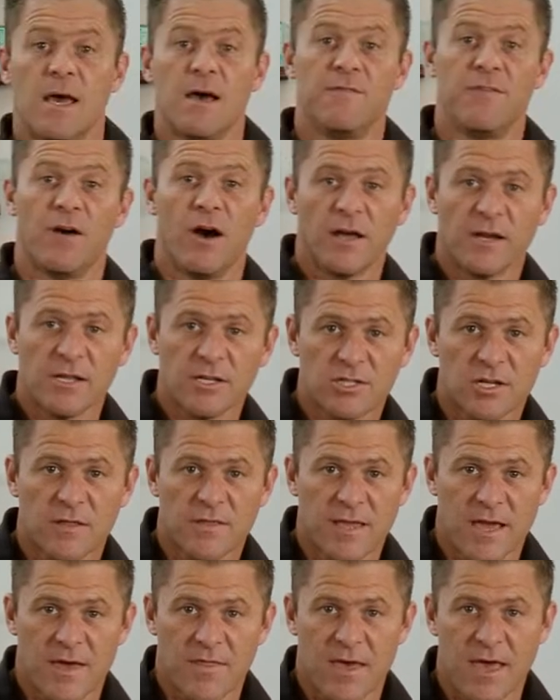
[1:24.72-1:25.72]
A varnish, on
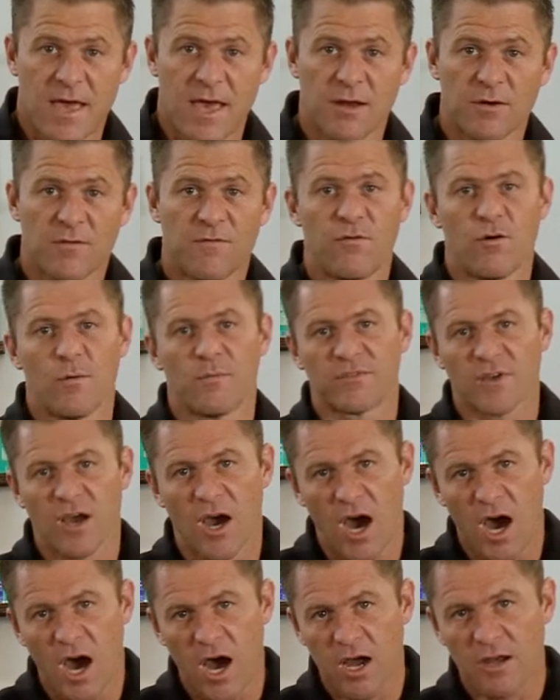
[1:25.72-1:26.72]
the other hand, forms a
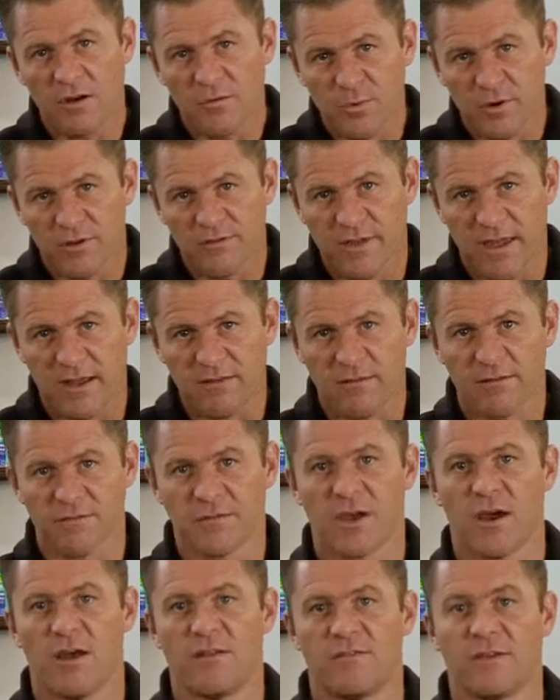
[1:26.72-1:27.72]
hard
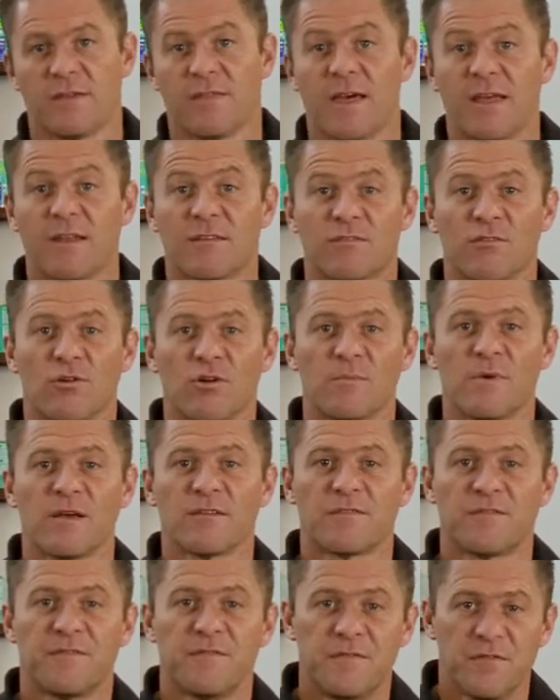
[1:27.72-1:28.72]
protective coating that is
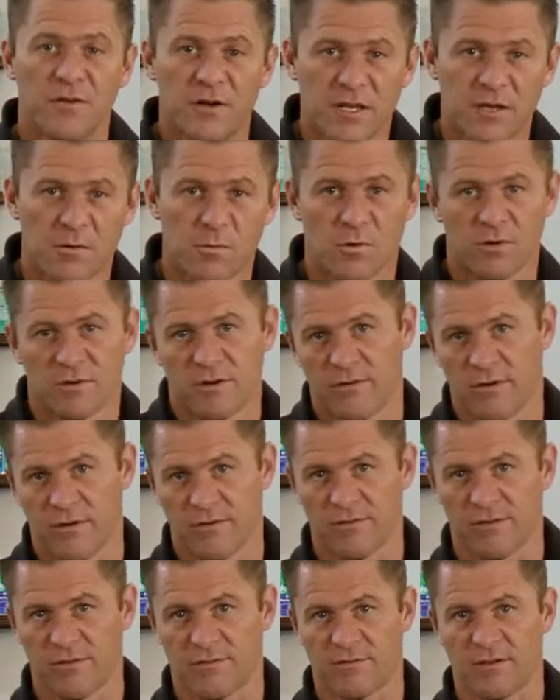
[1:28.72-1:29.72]
almost fully water
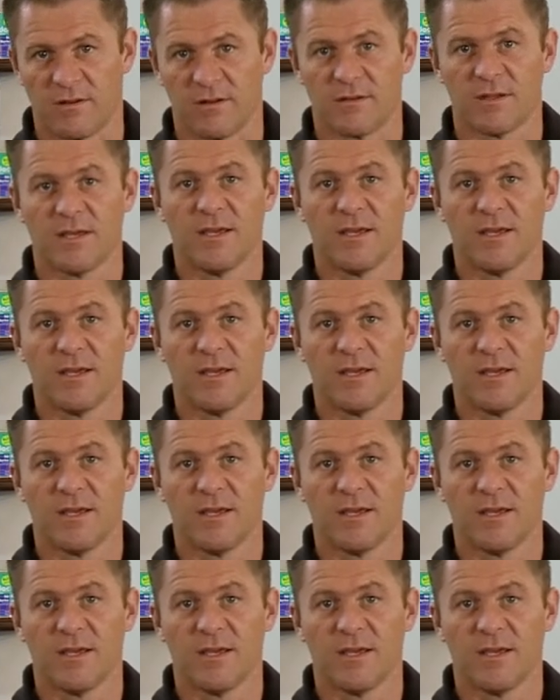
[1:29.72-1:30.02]
resistant.